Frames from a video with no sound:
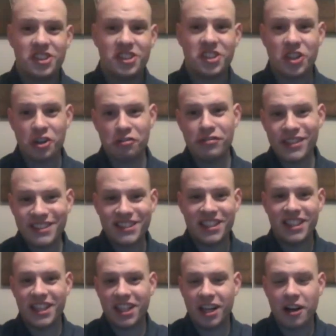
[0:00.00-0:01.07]
So
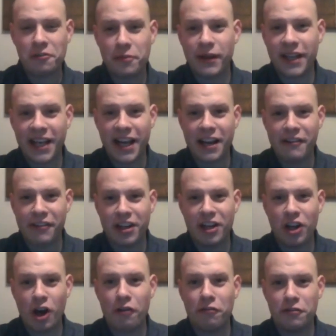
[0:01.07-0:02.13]
recently I've been hearing a
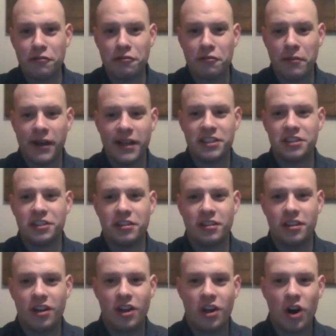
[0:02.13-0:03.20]
lot of information
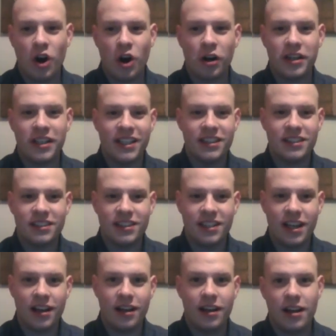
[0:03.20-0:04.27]
on the
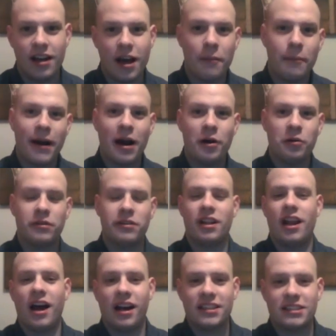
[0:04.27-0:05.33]
internet about the
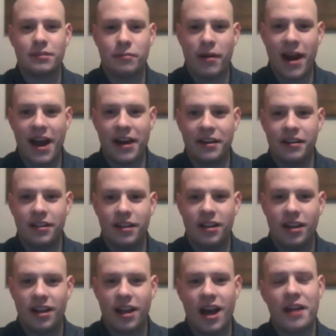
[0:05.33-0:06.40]
last man,
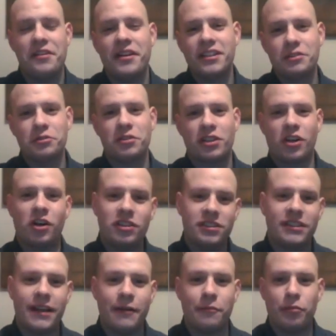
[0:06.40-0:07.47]
and this was a
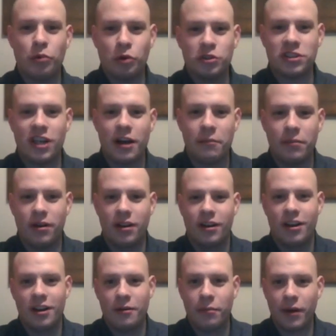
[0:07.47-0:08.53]
concept brought up
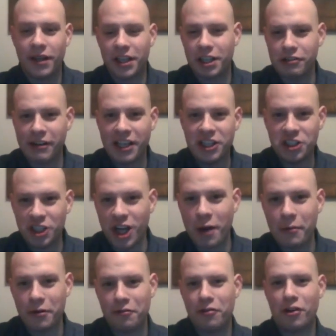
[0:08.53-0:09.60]
by the great
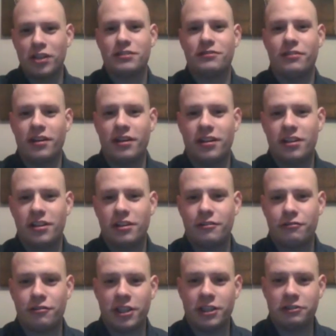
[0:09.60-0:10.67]
German philosopher
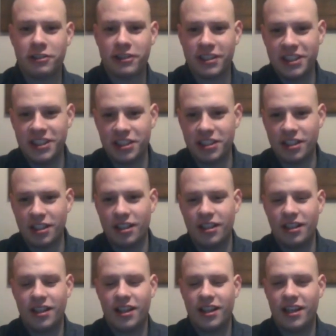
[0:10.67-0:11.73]
Friedrich Nietzsche
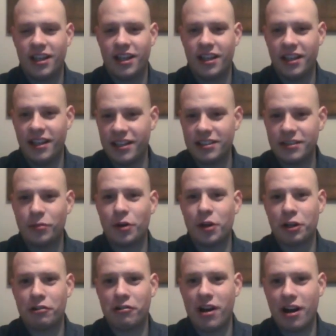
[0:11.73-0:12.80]
in his
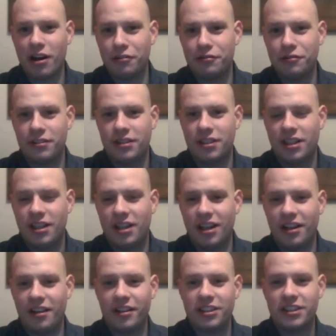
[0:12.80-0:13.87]
monograph
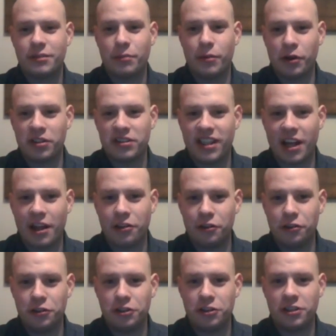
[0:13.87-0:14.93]
Thus Spoke
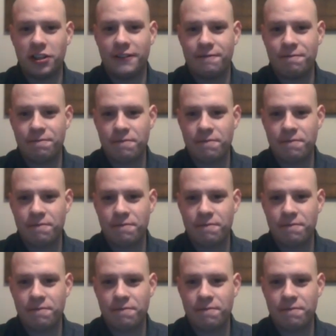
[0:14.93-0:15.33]
Zarathustra.